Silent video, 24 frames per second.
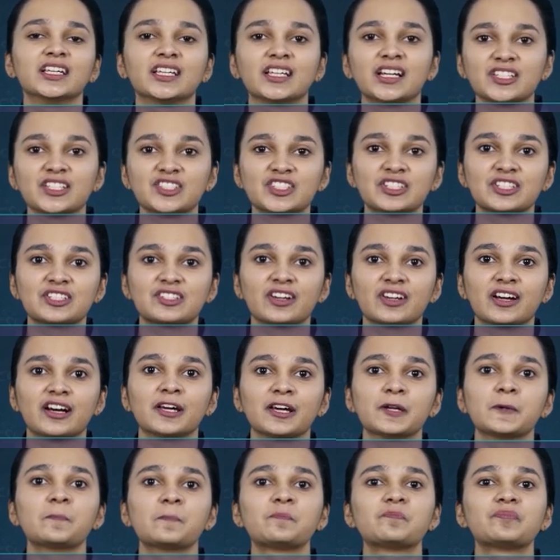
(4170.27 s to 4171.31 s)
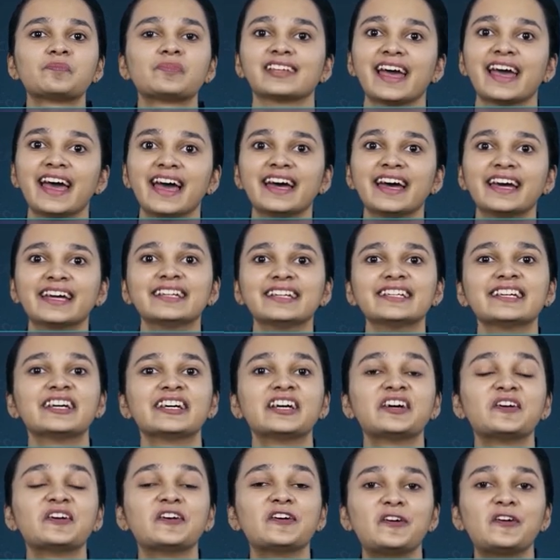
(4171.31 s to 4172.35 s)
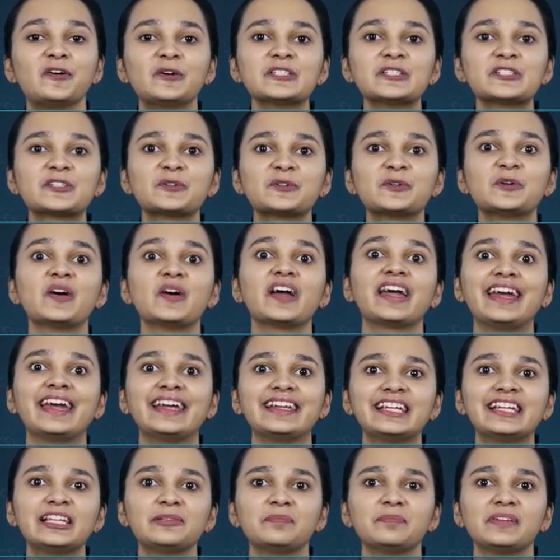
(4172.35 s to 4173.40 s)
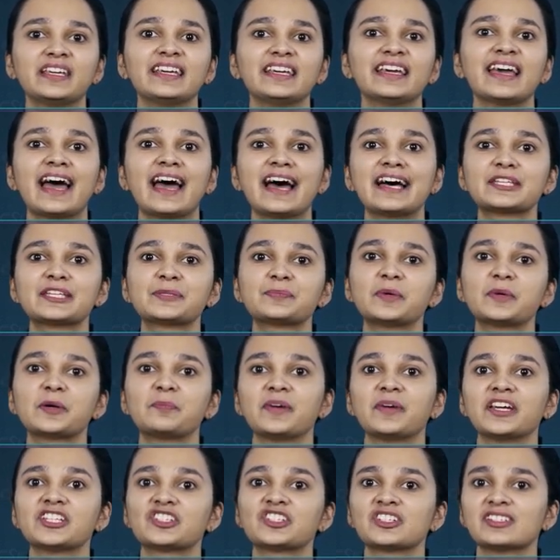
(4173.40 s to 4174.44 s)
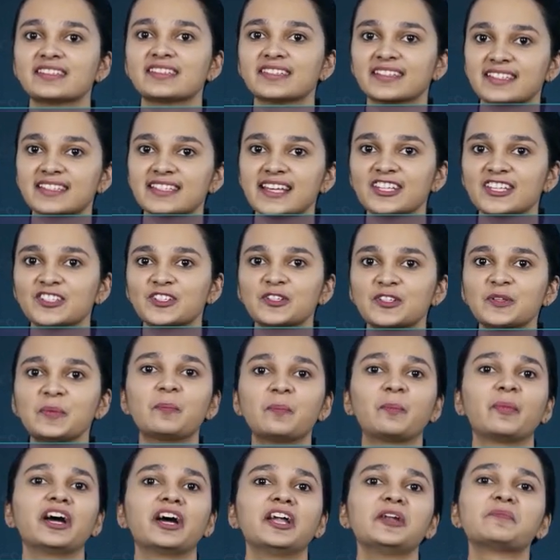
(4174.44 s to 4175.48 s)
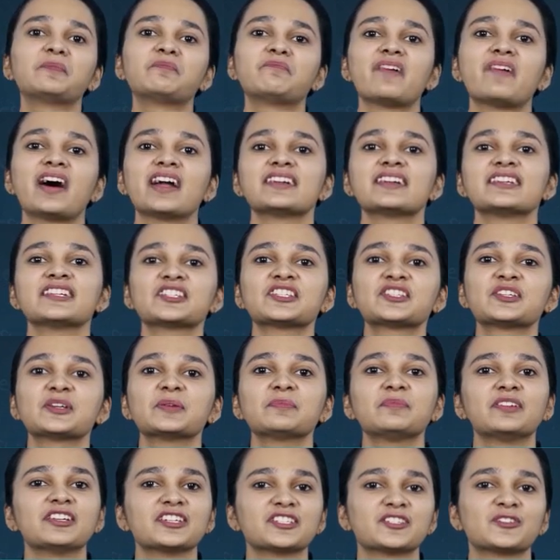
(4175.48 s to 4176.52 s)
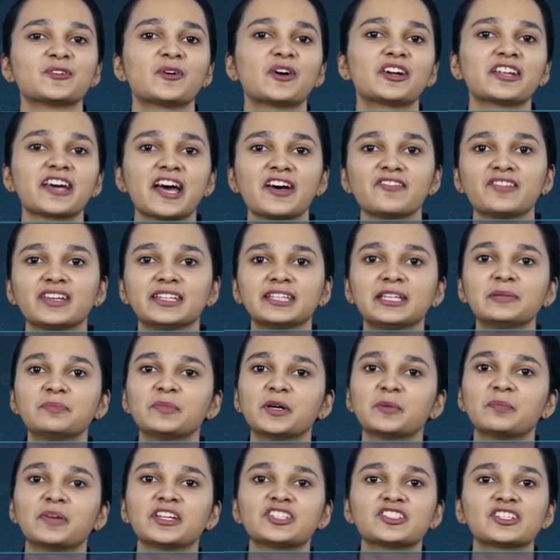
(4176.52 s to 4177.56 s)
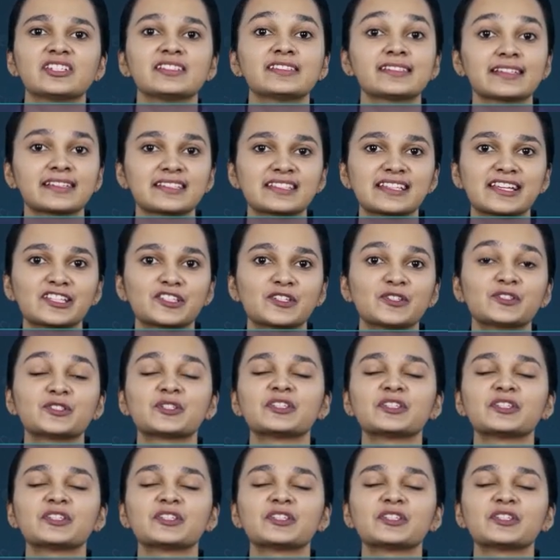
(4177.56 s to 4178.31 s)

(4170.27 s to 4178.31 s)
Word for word: registrar and also LLP has perpetual succession but partnership does not have any perpetual succession.